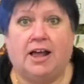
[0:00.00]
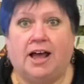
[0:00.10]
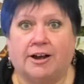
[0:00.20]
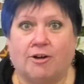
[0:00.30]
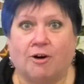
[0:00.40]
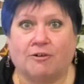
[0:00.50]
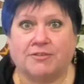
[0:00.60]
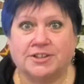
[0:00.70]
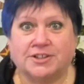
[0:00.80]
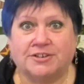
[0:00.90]
and hot
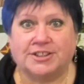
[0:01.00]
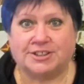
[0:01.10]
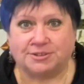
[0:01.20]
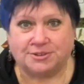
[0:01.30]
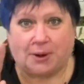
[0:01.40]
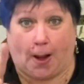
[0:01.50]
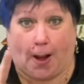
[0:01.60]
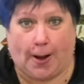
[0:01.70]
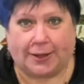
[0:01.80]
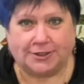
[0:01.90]
fix crystals.
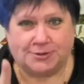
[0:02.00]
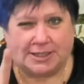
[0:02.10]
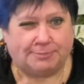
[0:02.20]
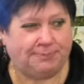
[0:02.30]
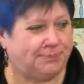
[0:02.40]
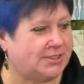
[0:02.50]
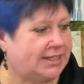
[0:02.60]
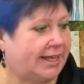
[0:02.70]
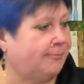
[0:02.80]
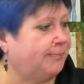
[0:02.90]
I use them today,